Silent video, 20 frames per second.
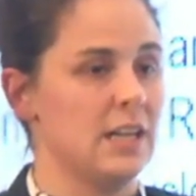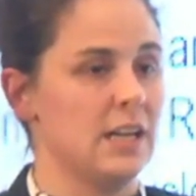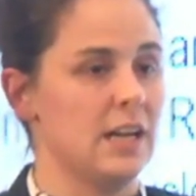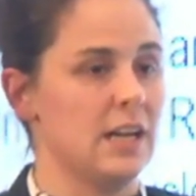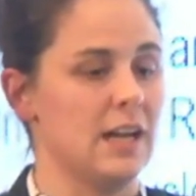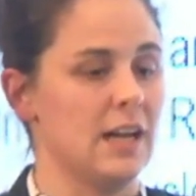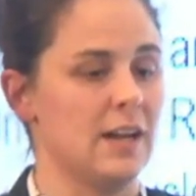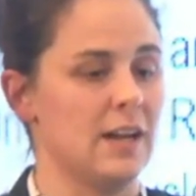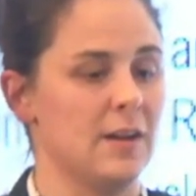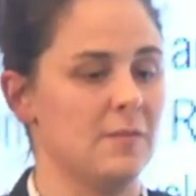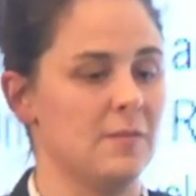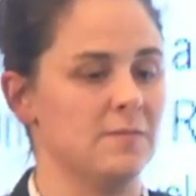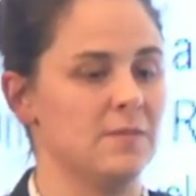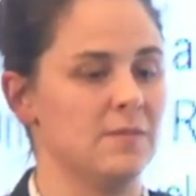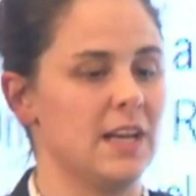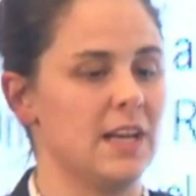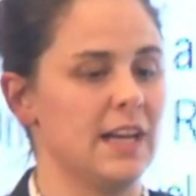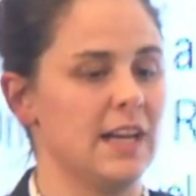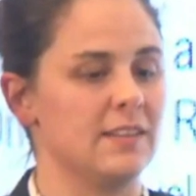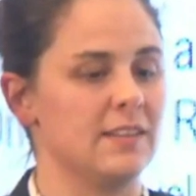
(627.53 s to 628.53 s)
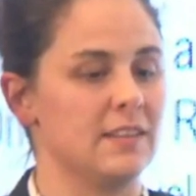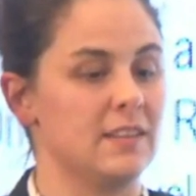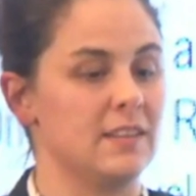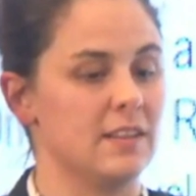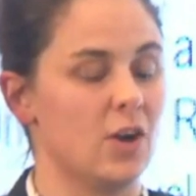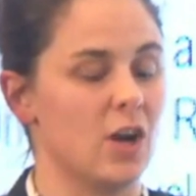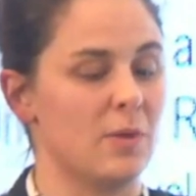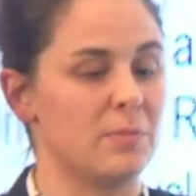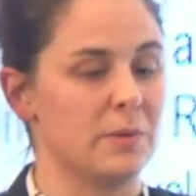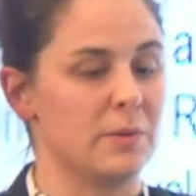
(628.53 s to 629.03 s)
And
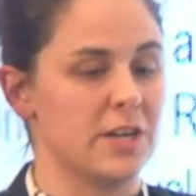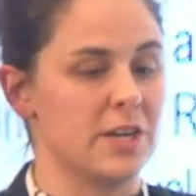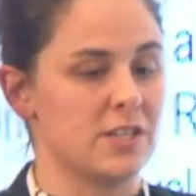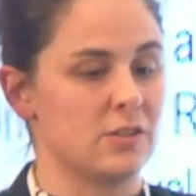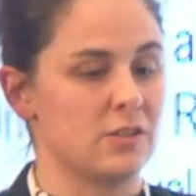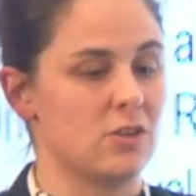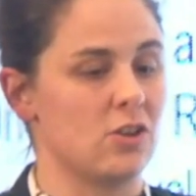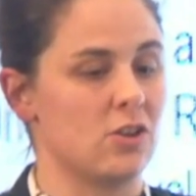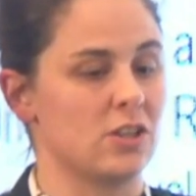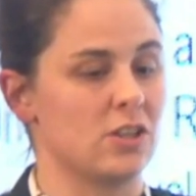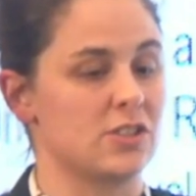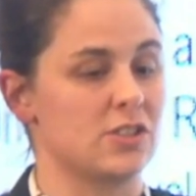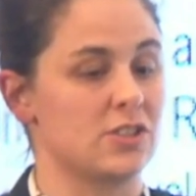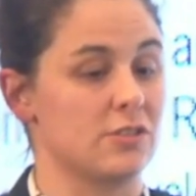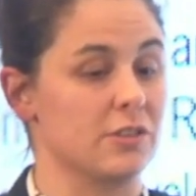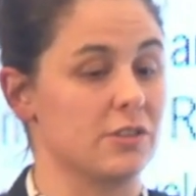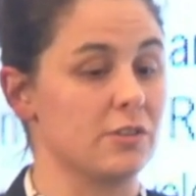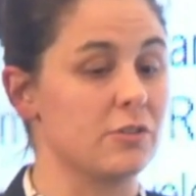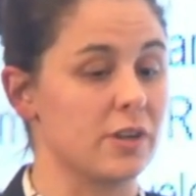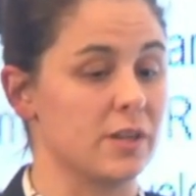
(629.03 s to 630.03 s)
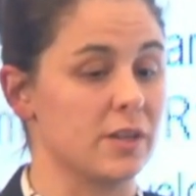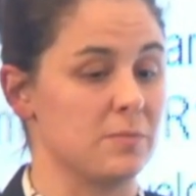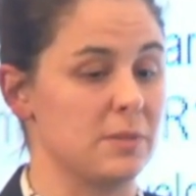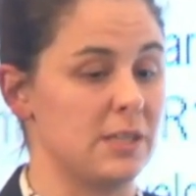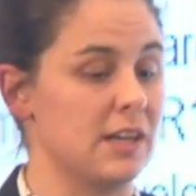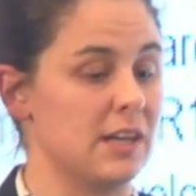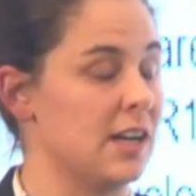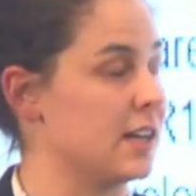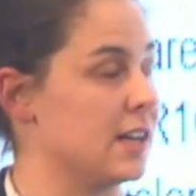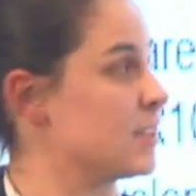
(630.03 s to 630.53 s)
the operational costs are incredibly
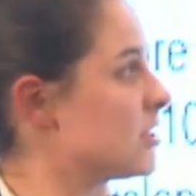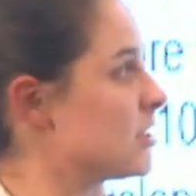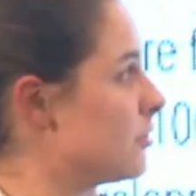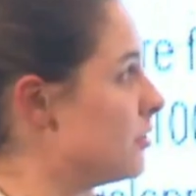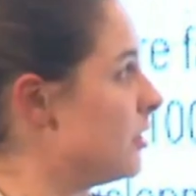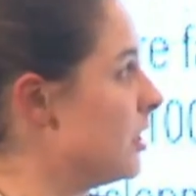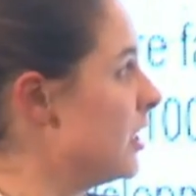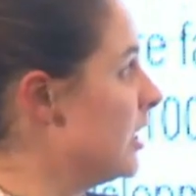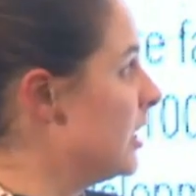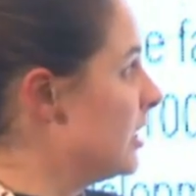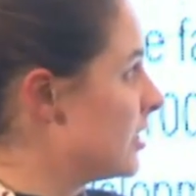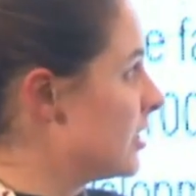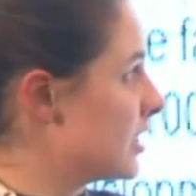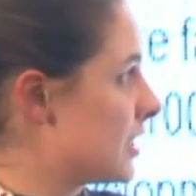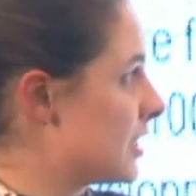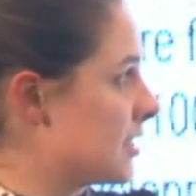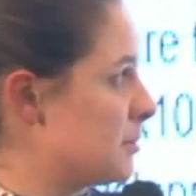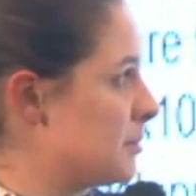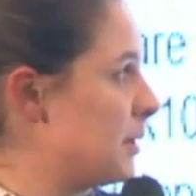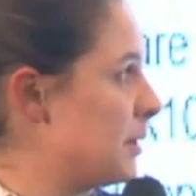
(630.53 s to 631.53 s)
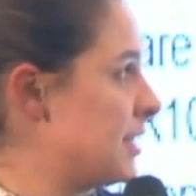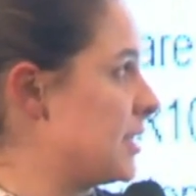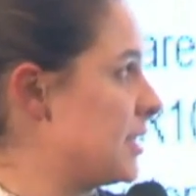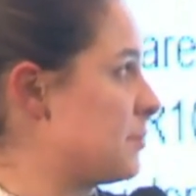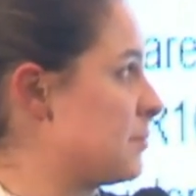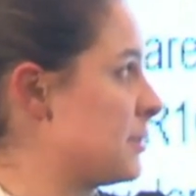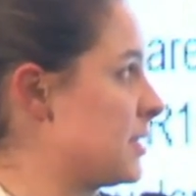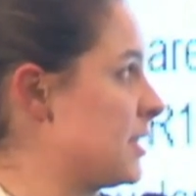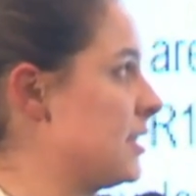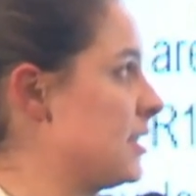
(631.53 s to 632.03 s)
high. So just as a basic
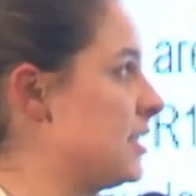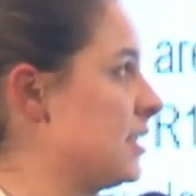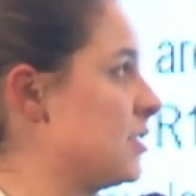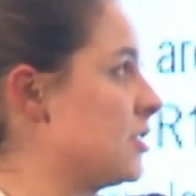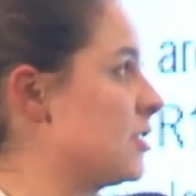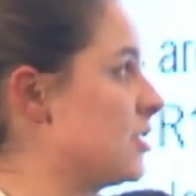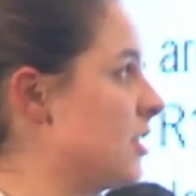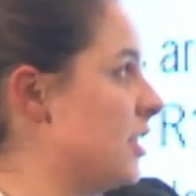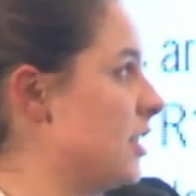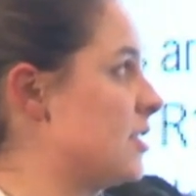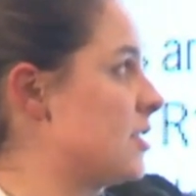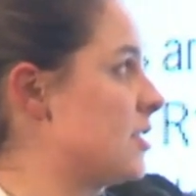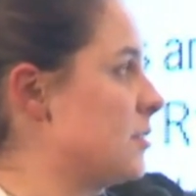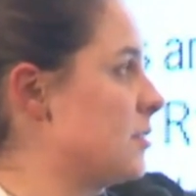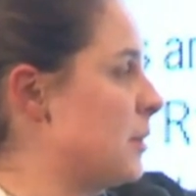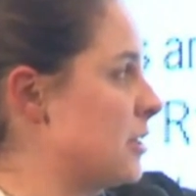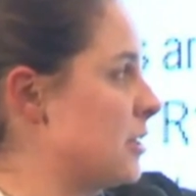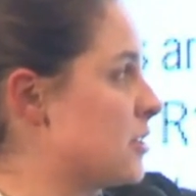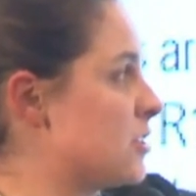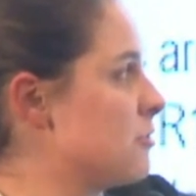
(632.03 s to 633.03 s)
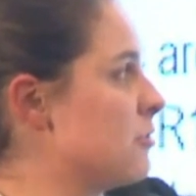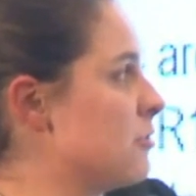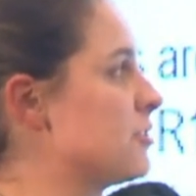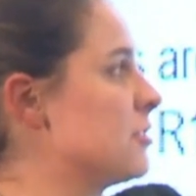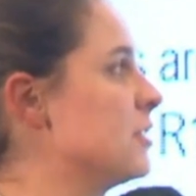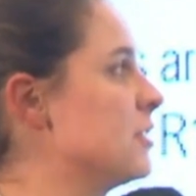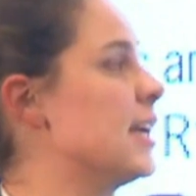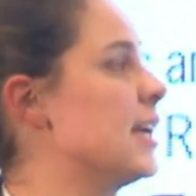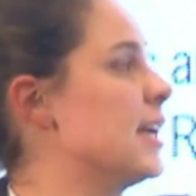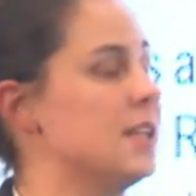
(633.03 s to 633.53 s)
percentage, it's about
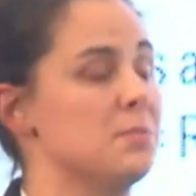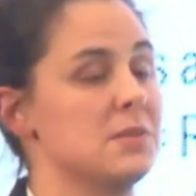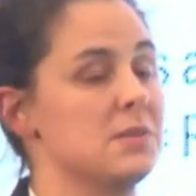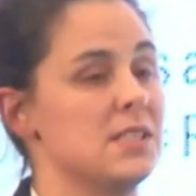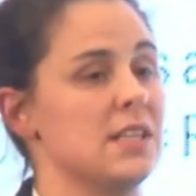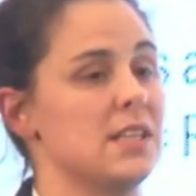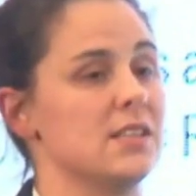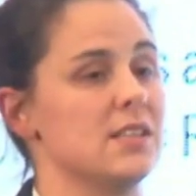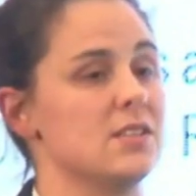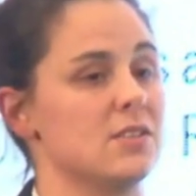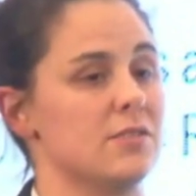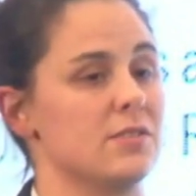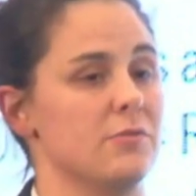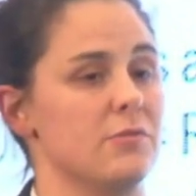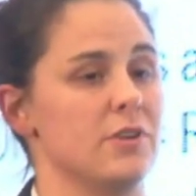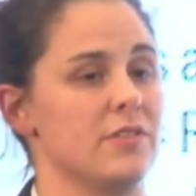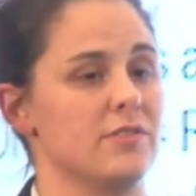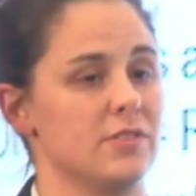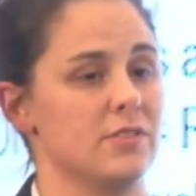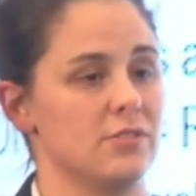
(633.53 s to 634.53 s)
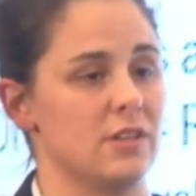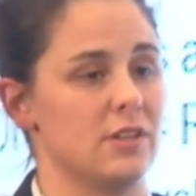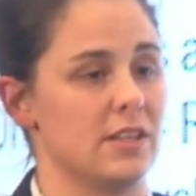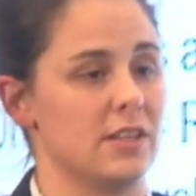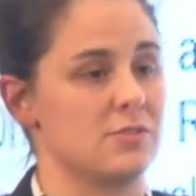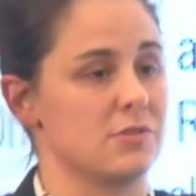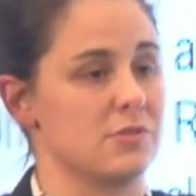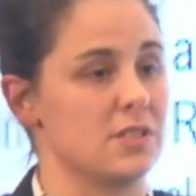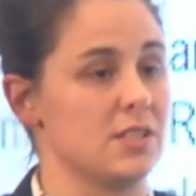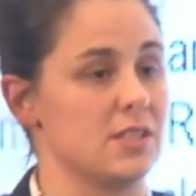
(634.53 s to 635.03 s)
280% of the revenue
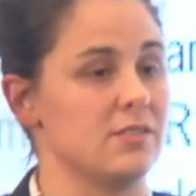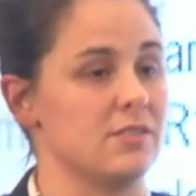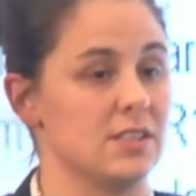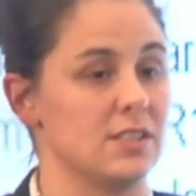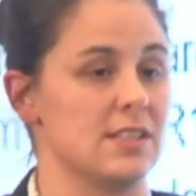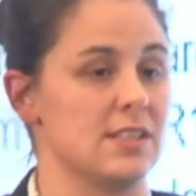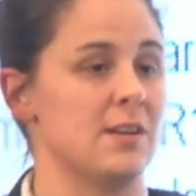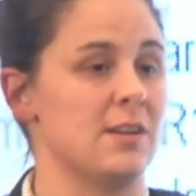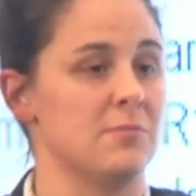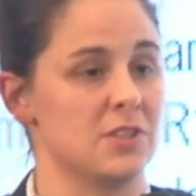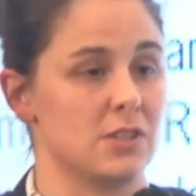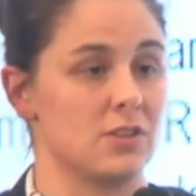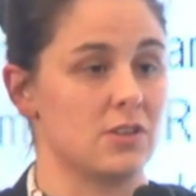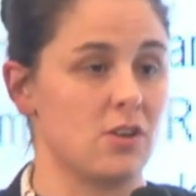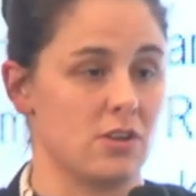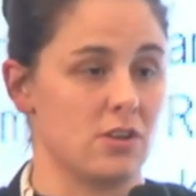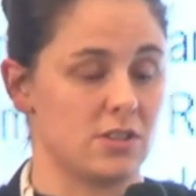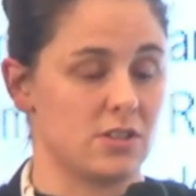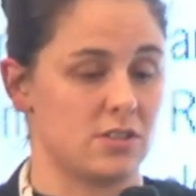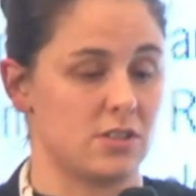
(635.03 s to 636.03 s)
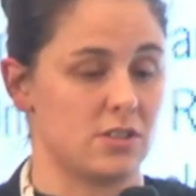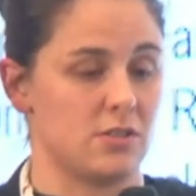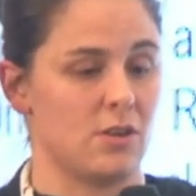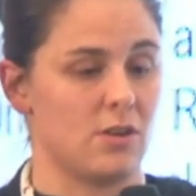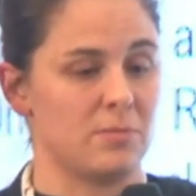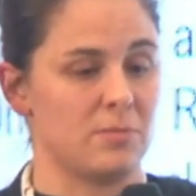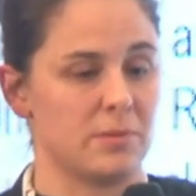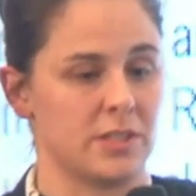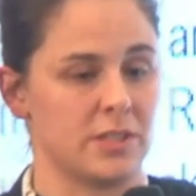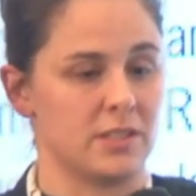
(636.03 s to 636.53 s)
that's received is how much it costs to
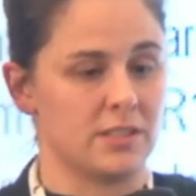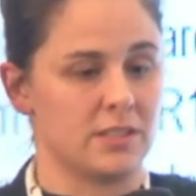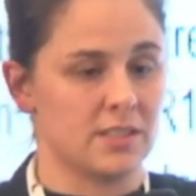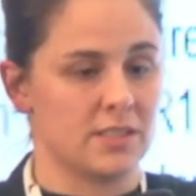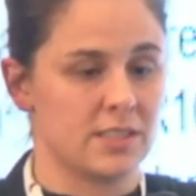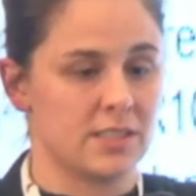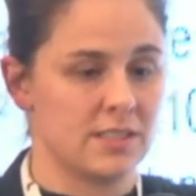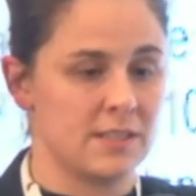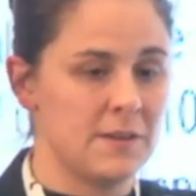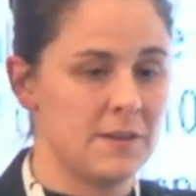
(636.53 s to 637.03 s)
operate this.